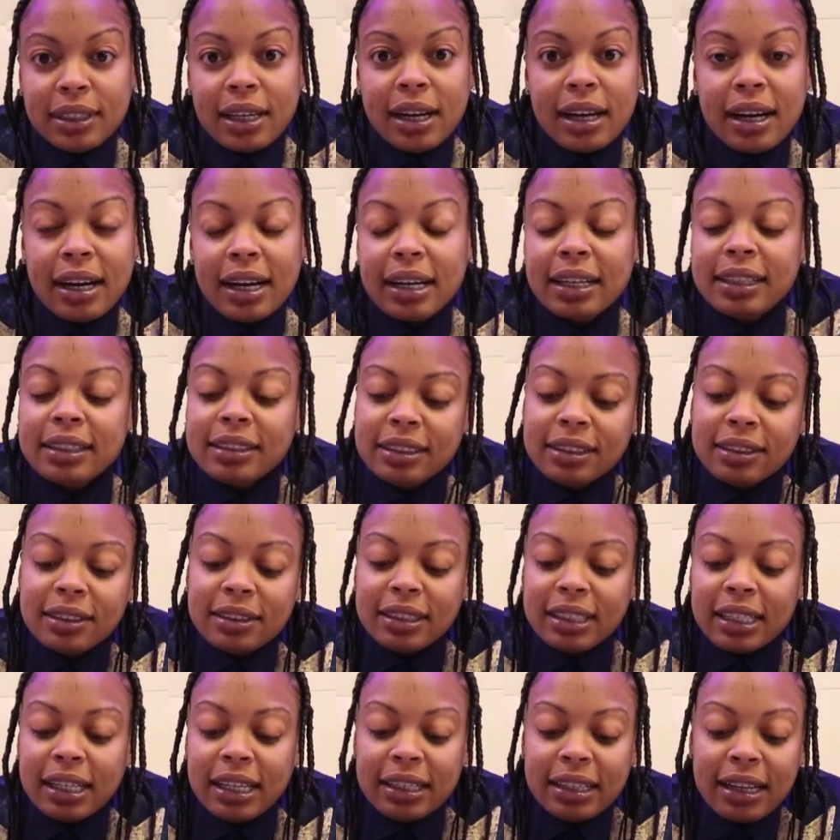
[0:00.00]
All right, so
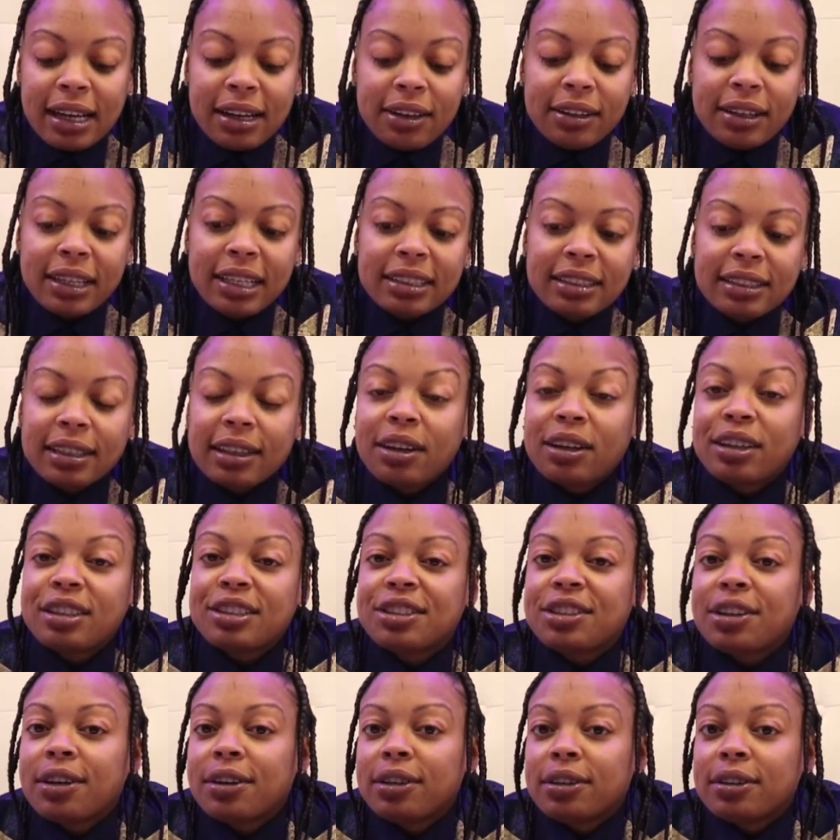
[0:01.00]
then not only is it going to
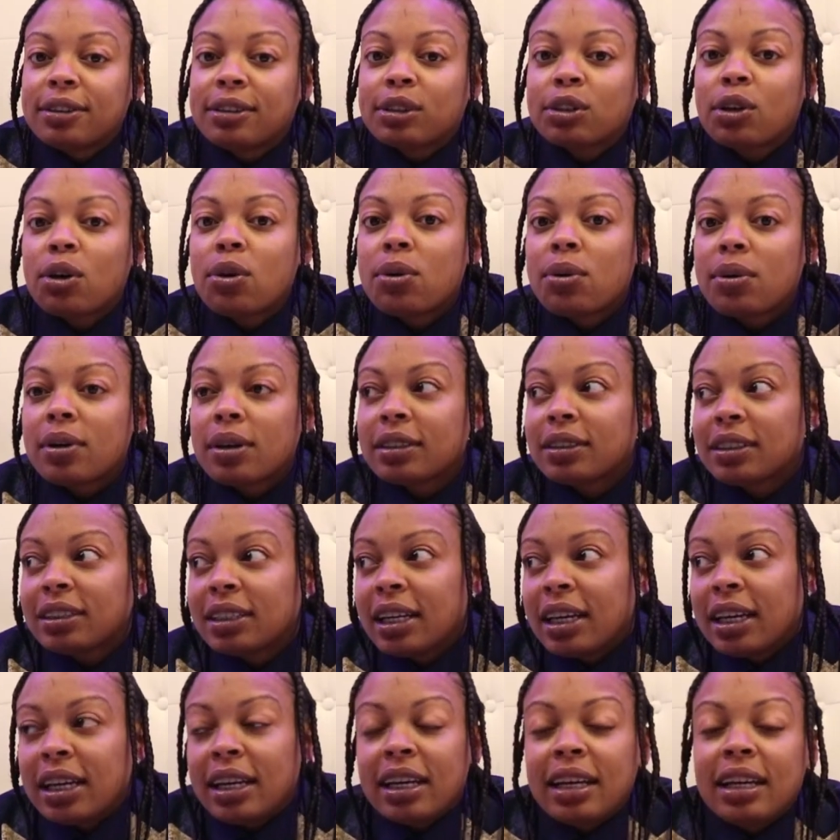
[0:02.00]
show your scores,
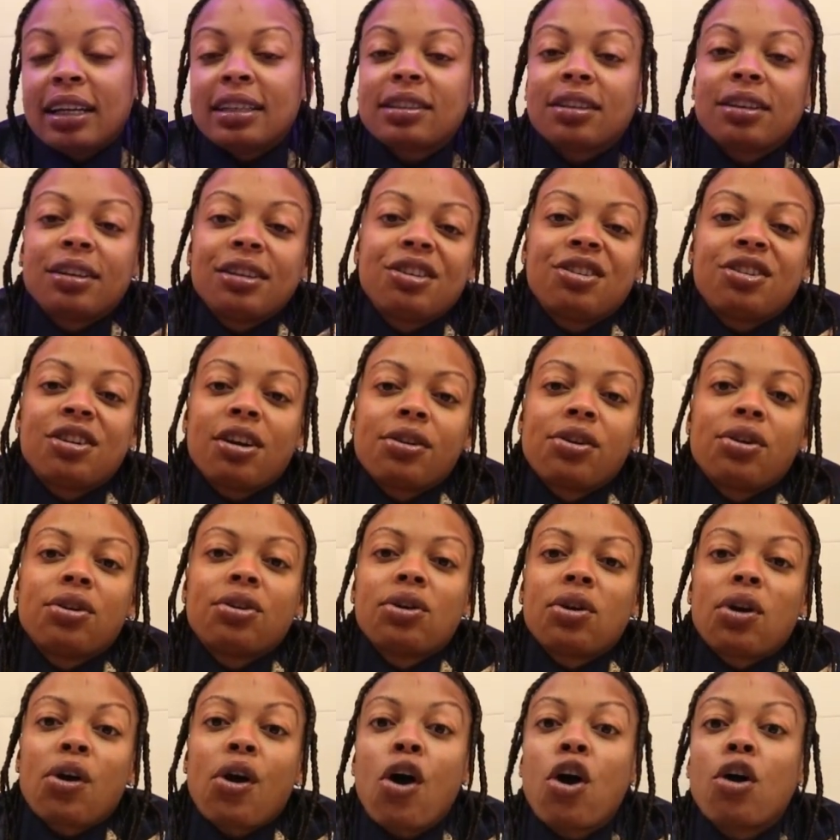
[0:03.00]
it's going to show you
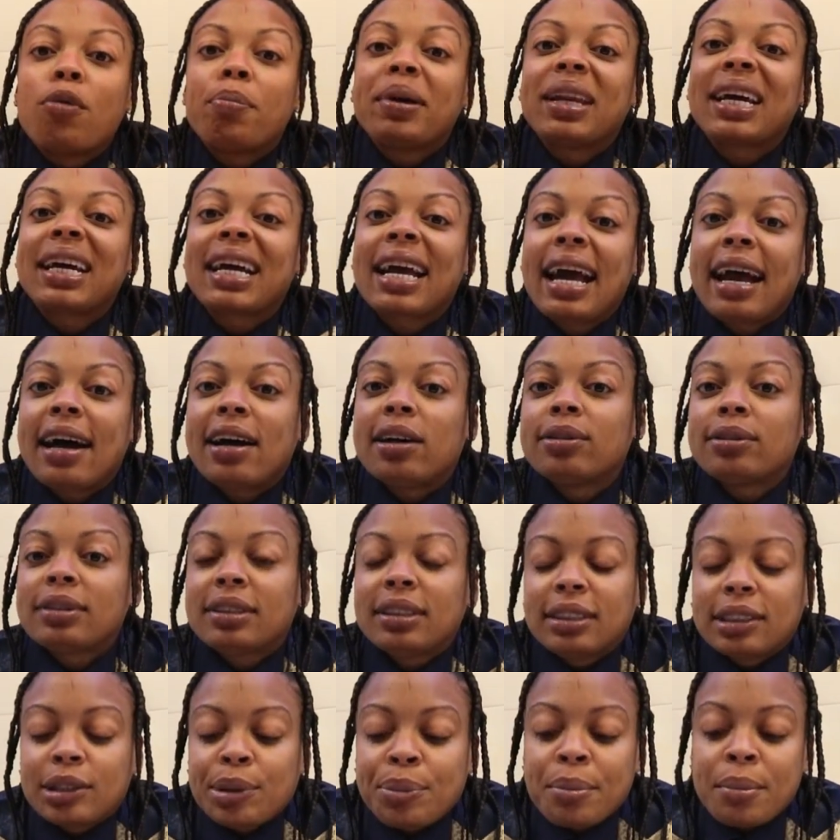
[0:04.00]
your open
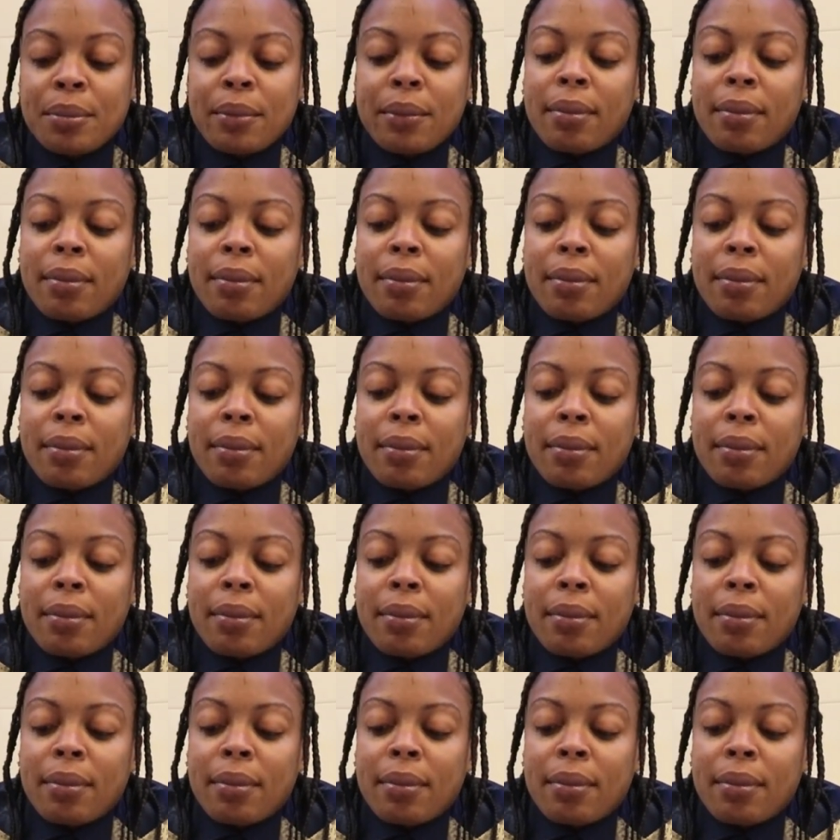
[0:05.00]
accounts,